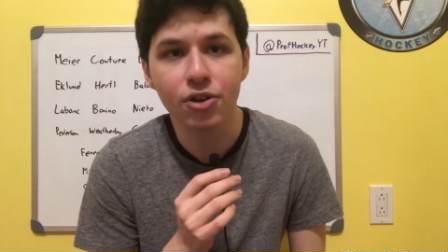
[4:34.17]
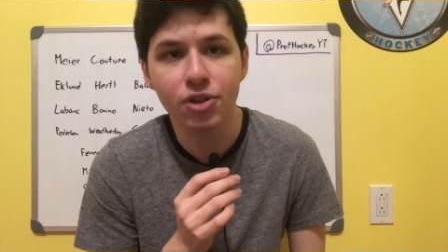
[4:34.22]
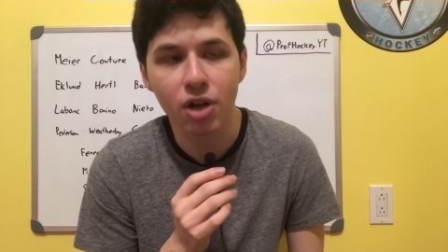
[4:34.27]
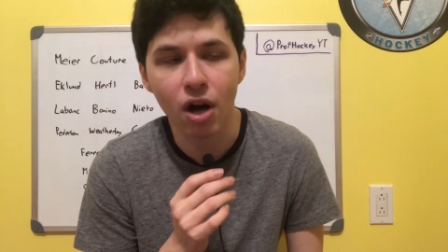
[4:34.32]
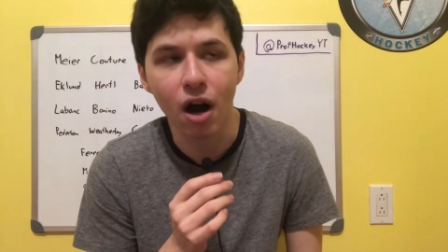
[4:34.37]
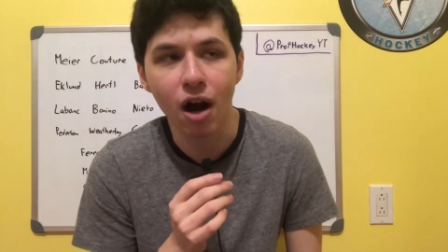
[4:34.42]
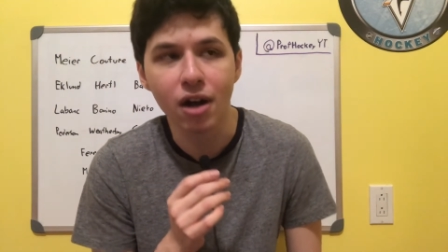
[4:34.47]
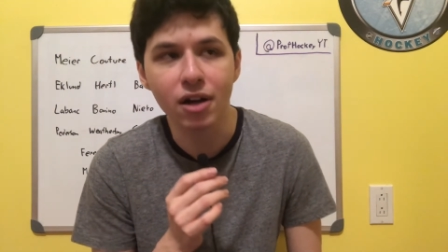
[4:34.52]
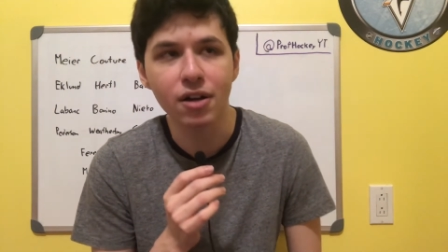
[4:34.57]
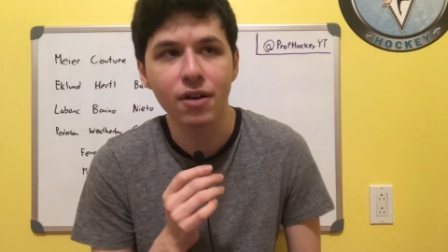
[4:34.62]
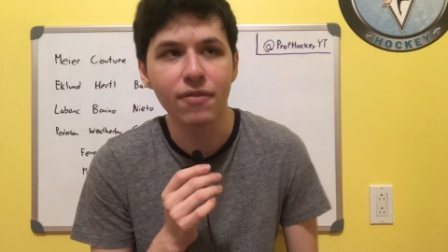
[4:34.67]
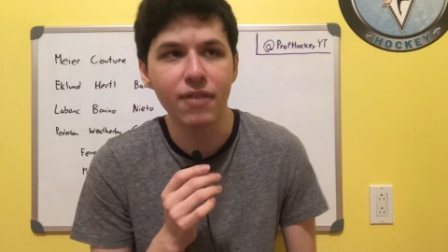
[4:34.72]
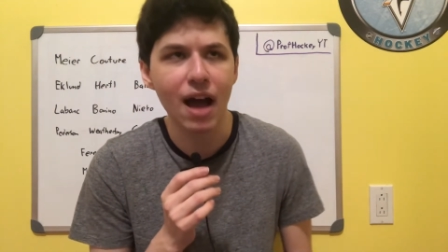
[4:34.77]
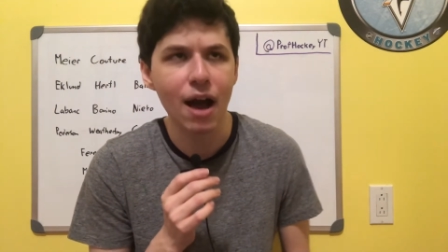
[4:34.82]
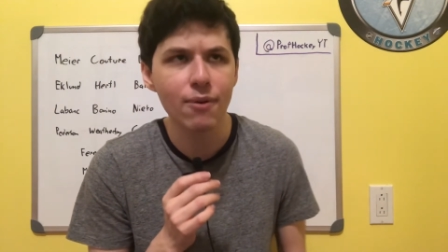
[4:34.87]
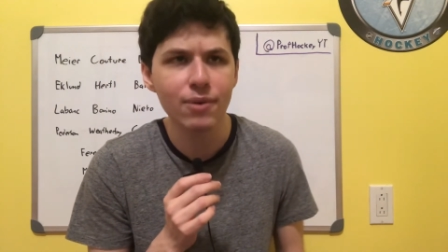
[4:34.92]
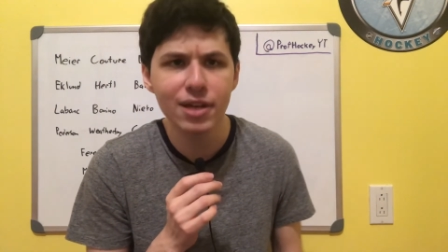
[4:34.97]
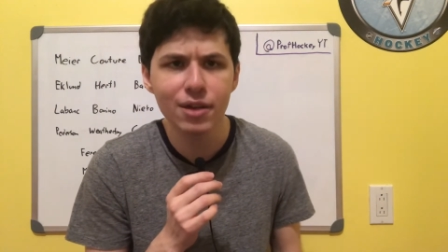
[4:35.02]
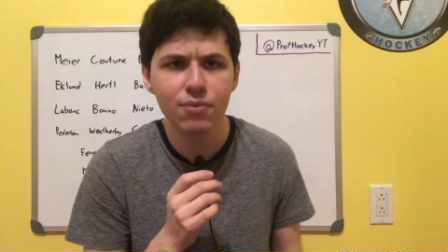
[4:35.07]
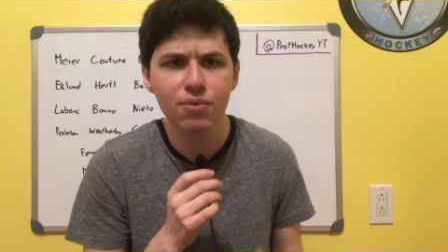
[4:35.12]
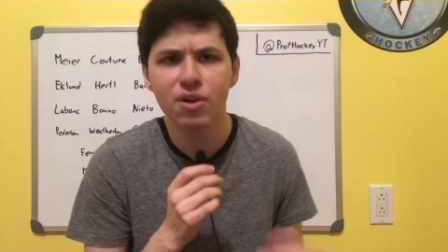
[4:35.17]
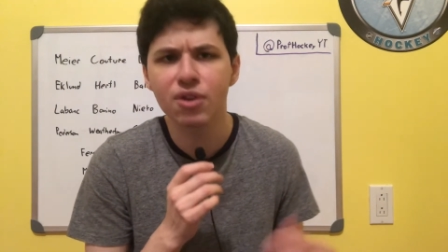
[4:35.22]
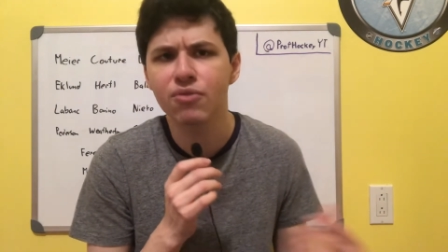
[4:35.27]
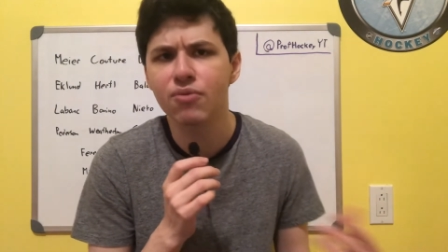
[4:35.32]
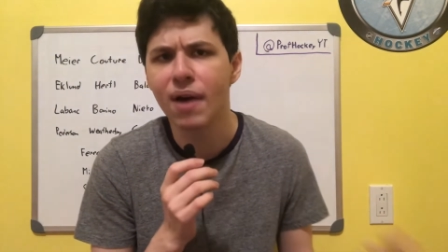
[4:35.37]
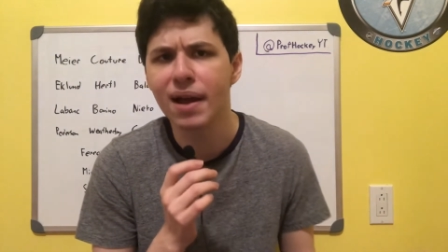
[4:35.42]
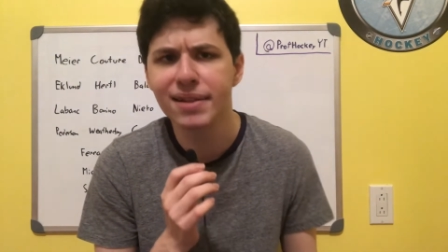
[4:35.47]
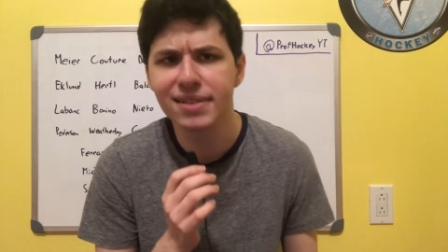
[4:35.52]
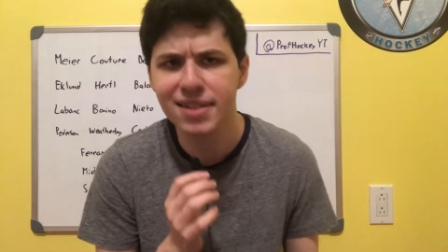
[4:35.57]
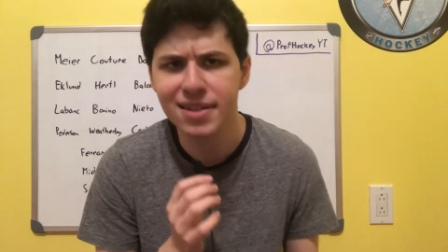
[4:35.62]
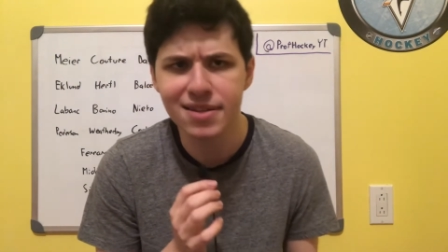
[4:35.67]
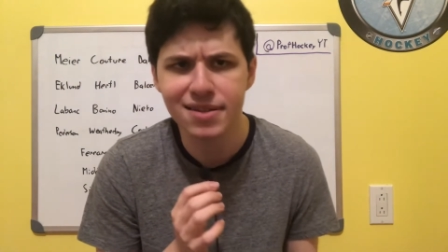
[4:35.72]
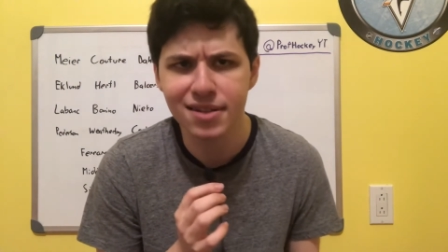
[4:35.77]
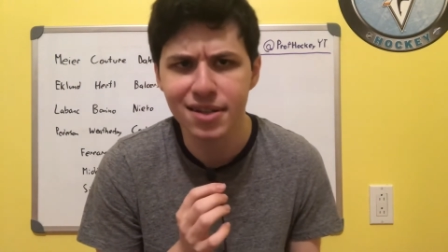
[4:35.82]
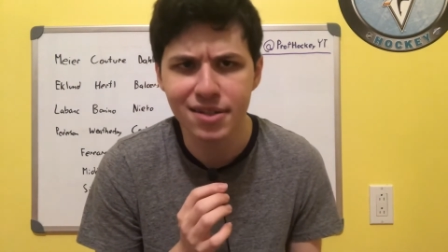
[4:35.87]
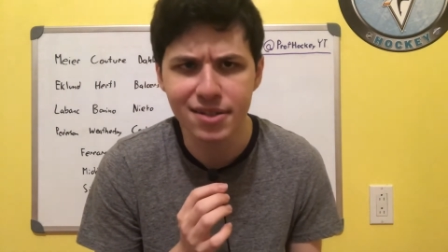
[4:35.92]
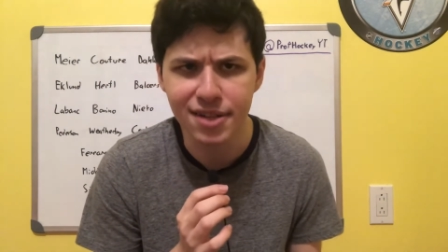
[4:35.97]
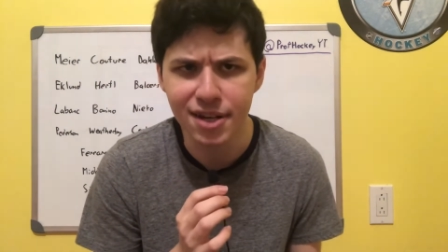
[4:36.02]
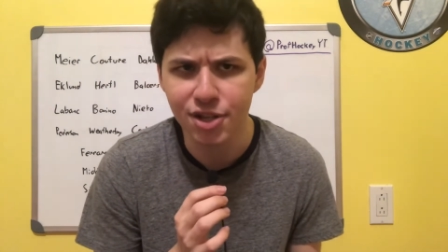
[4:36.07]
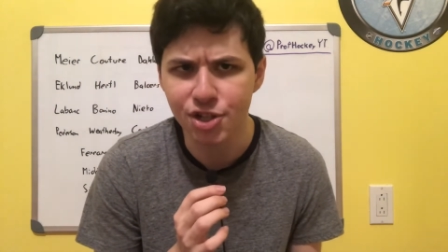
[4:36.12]
talk of how he regrets his
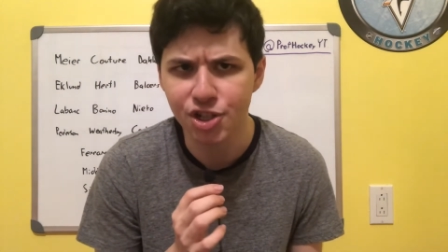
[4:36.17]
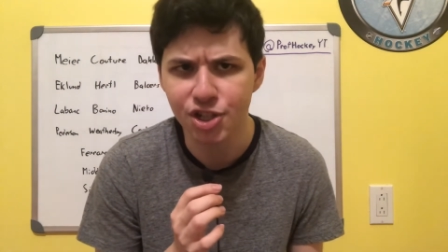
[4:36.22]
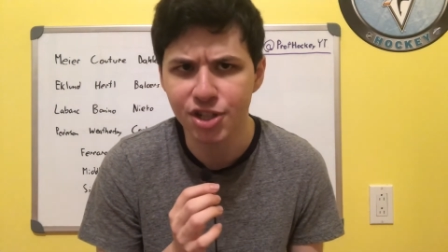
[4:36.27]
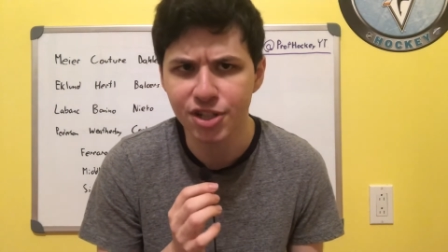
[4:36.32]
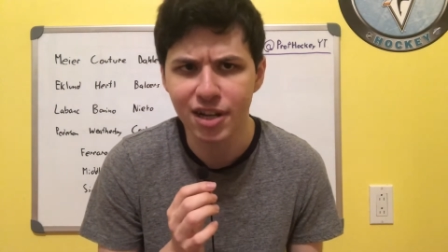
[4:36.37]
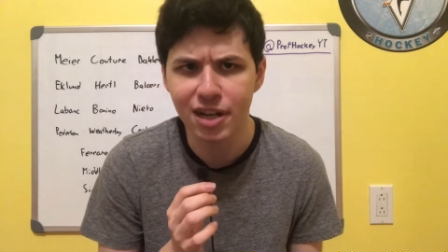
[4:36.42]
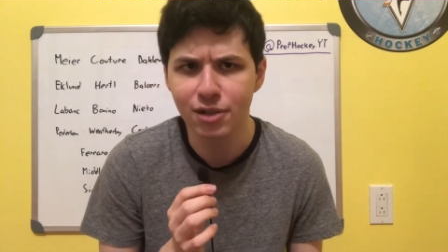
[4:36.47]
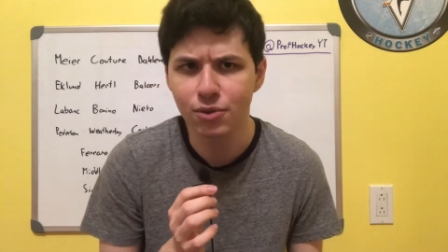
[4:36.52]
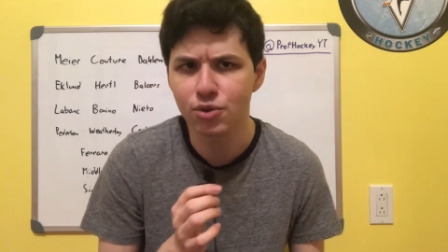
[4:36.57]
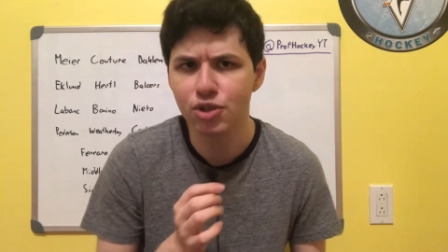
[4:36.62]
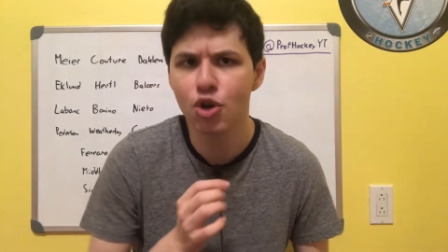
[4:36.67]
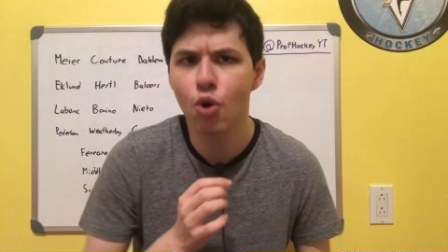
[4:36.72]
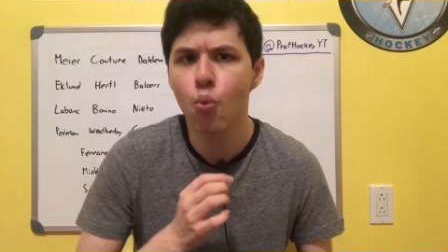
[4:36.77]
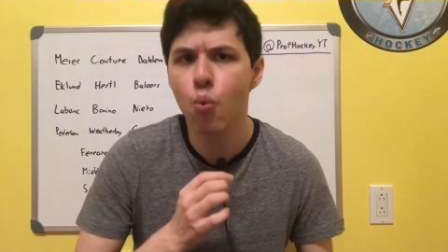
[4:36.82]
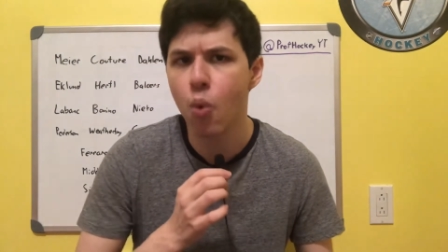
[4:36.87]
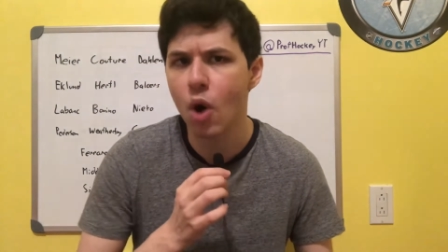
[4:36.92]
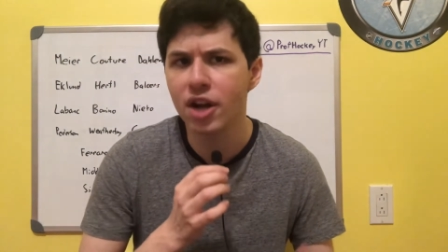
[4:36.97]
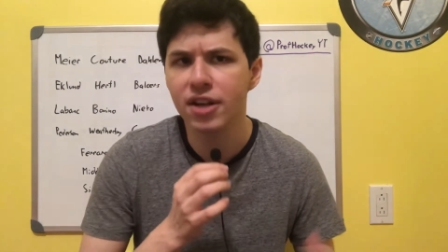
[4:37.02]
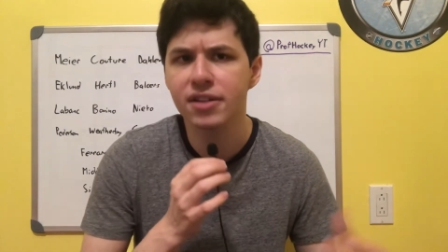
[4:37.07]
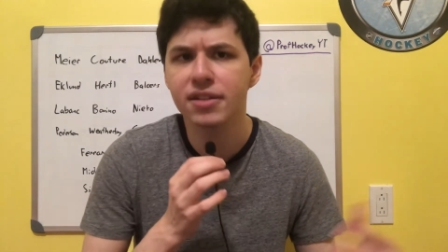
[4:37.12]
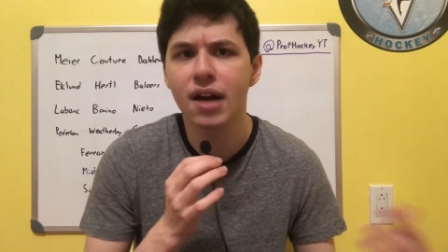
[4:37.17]
decision and it was a one